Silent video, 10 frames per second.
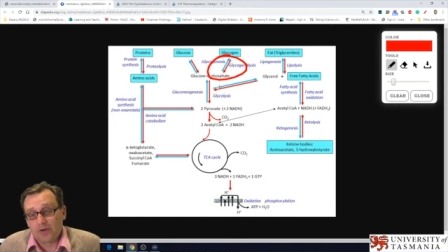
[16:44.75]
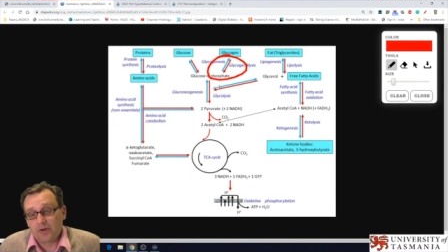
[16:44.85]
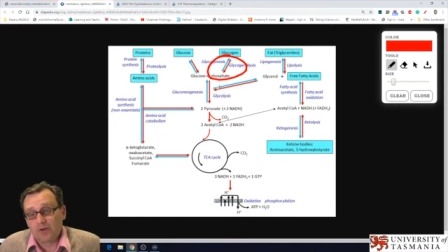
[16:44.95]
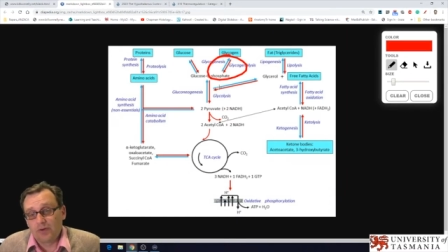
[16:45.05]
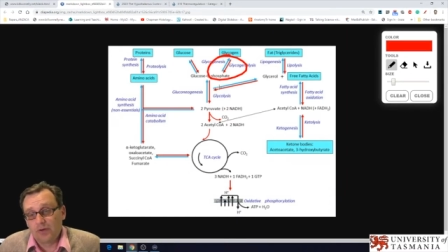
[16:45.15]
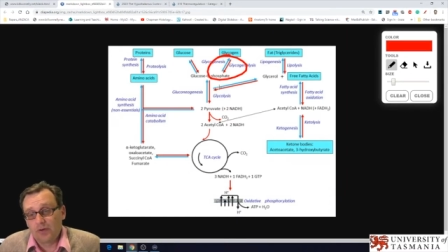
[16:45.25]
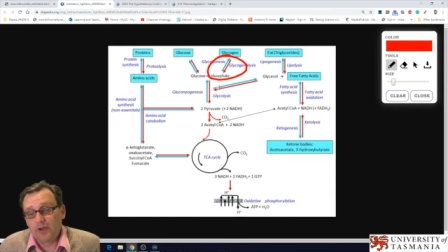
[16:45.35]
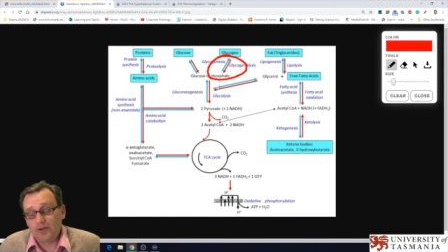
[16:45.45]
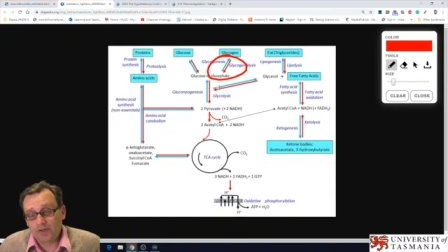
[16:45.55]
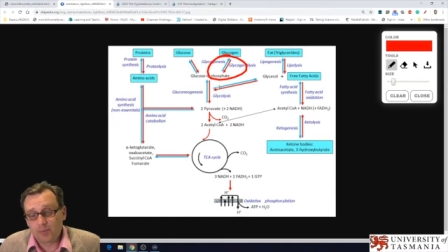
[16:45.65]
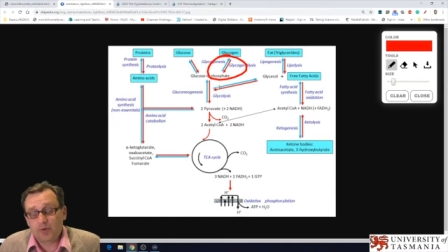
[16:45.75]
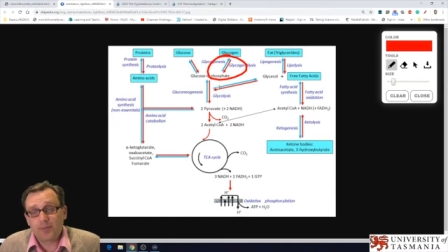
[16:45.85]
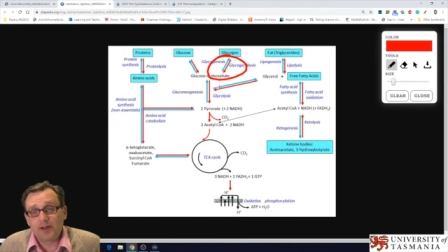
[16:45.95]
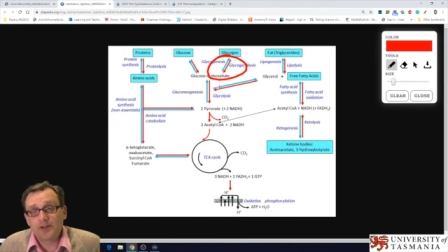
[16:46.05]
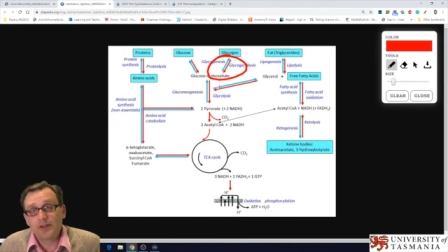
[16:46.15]
So,
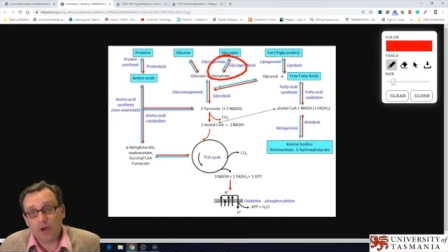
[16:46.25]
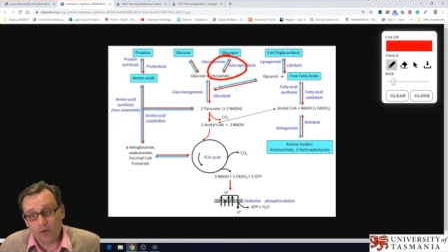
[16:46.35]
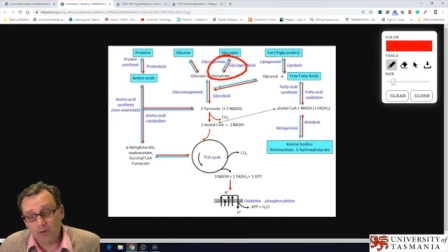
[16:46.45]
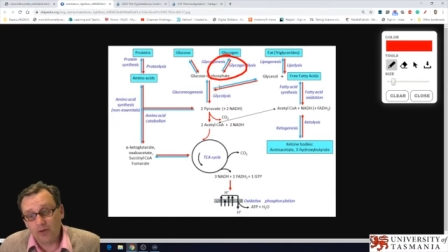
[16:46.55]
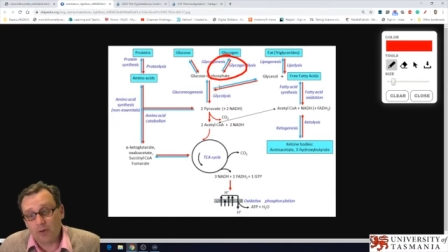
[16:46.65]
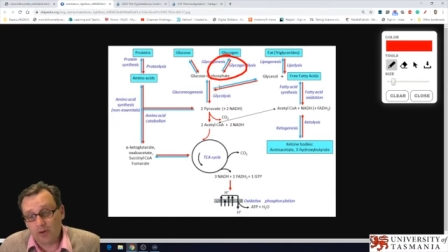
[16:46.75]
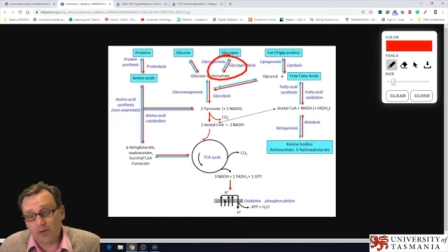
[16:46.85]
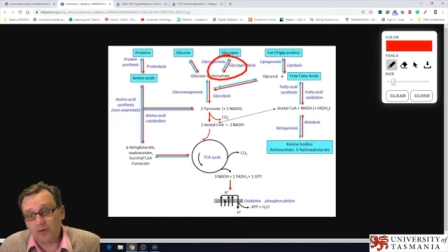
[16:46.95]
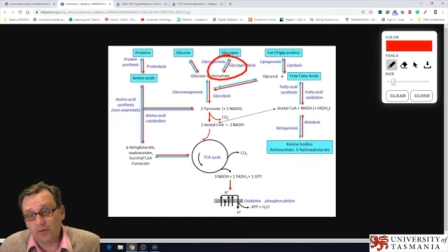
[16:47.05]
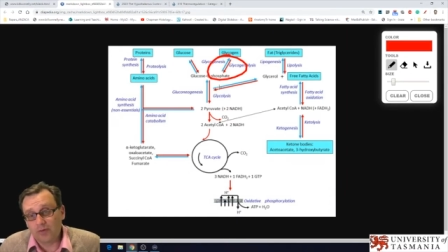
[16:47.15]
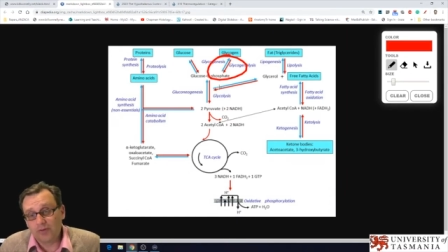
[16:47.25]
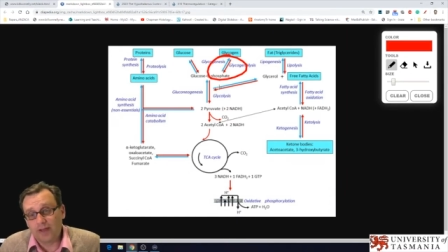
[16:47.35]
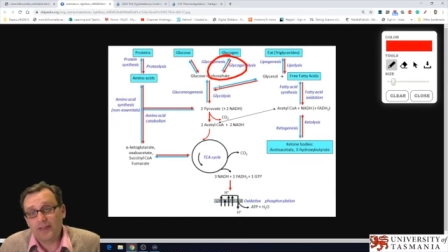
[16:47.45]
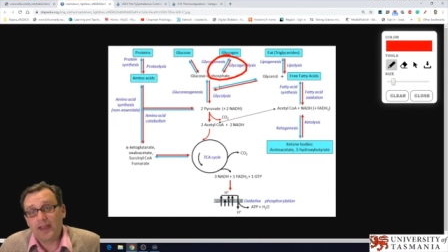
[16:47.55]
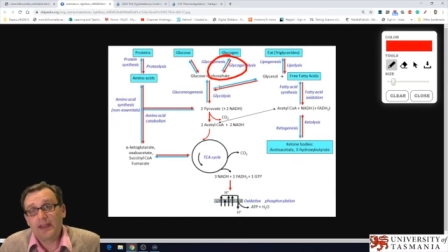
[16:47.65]
glucose is pretty much the only
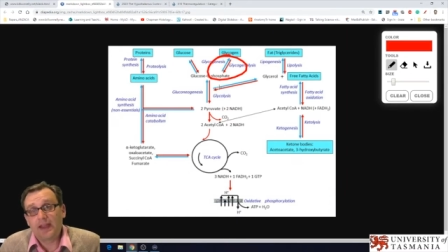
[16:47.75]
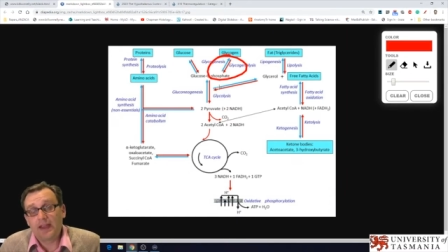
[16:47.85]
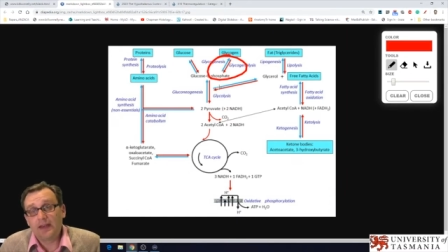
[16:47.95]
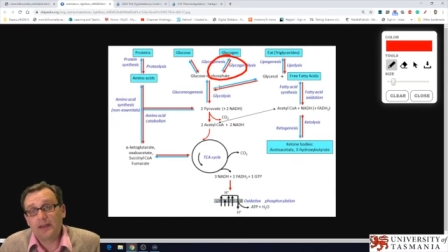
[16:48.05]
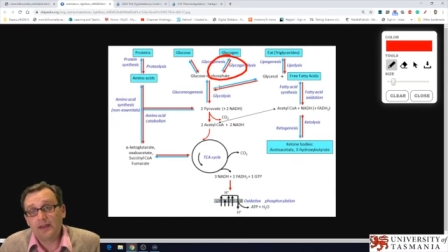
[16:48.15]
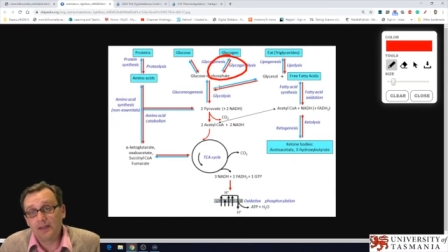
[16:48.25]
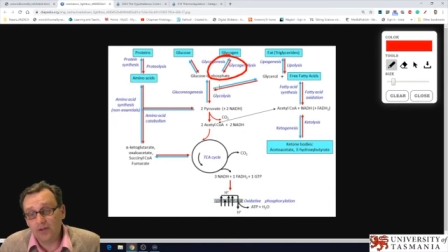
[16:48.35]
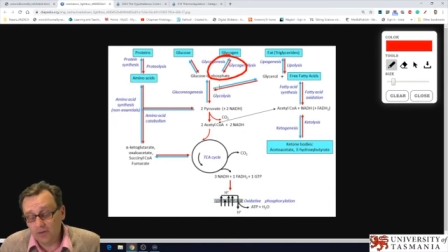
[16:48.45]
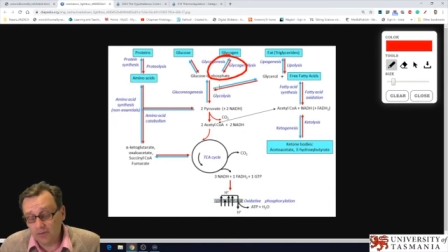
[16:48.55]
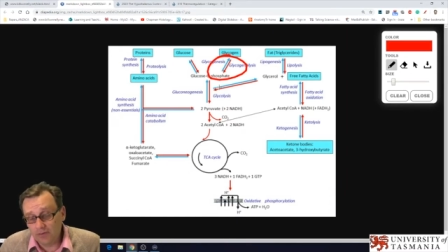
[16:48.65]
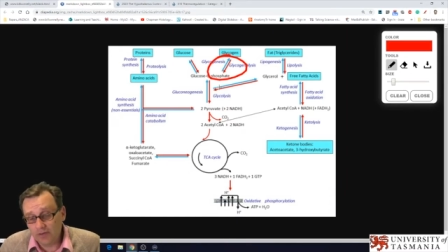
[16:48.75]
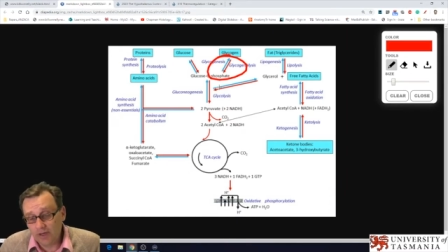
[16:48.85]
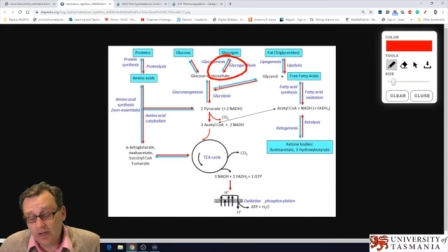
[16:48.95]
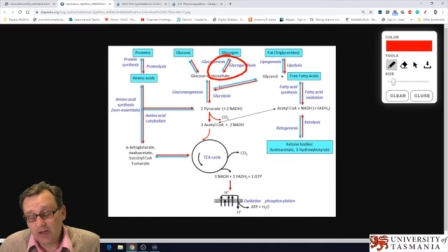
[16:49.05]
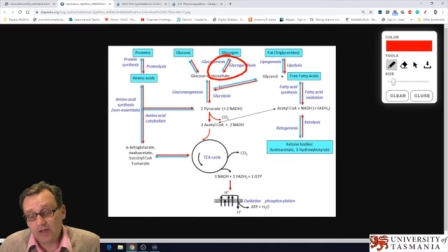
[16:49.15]
molecule that they can
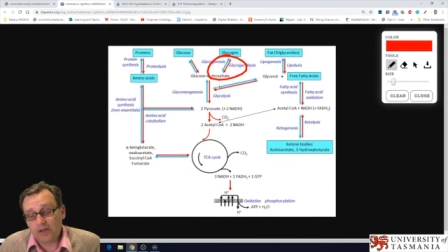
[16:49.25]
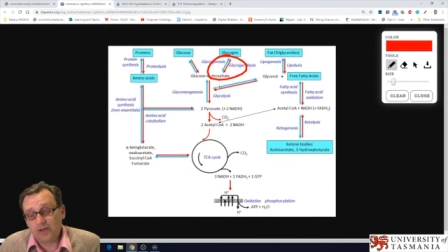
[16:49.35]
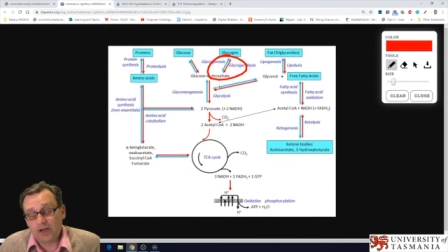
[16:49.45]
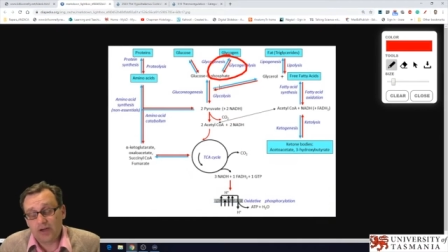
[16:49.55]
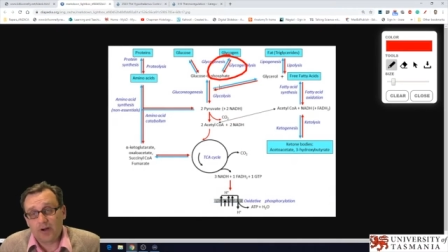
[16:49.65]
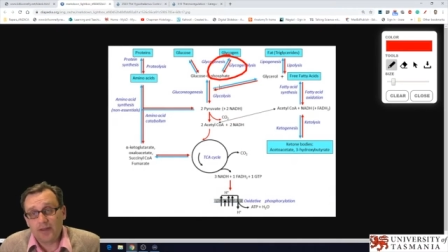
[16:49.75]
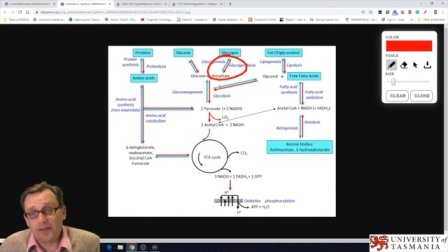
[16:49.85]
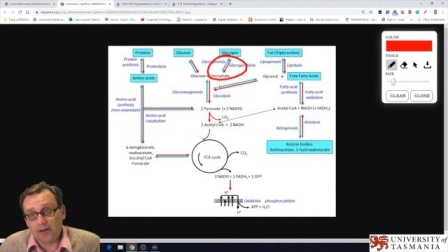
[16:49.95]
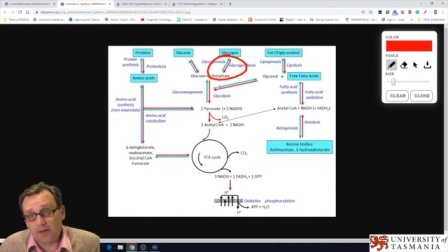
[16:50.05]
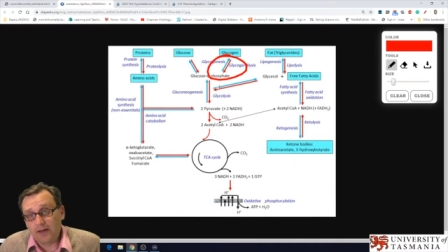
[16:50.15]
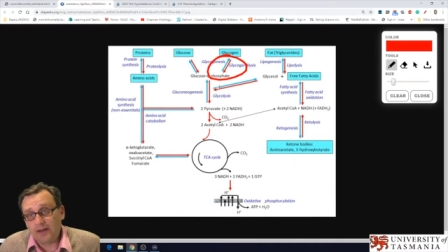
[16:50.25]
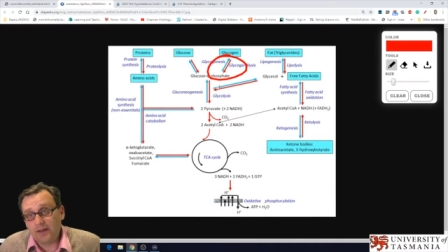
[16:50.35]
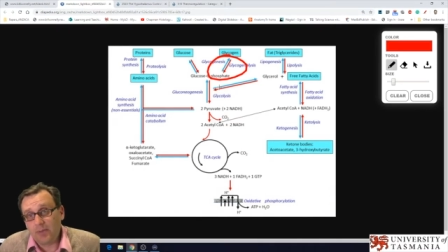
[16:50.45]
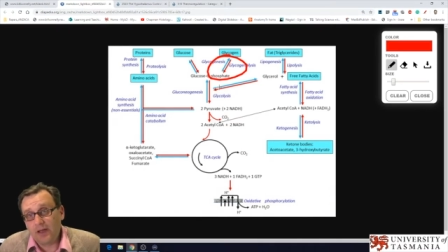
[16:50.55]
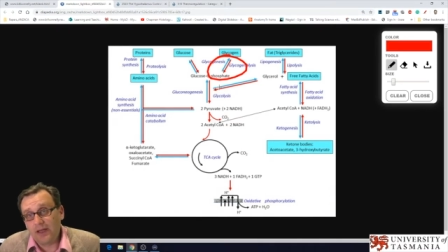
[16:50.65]
use to generate
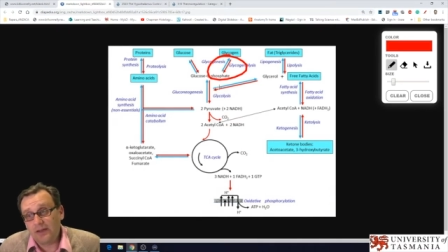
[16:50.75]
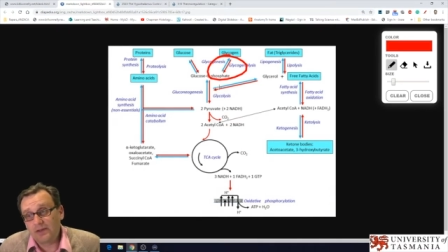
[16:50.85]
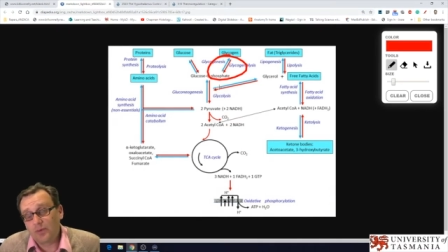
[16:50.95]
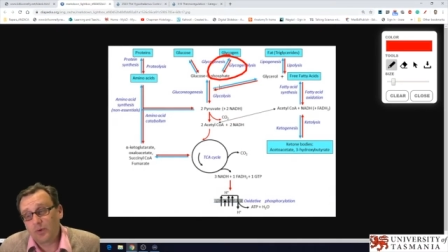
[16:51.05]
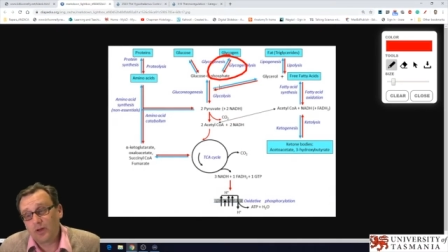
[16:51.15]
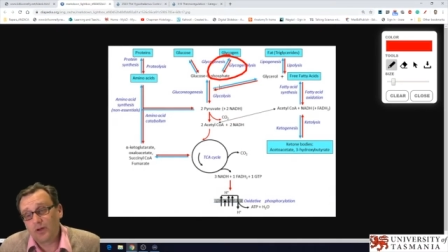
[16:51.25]
their ATP.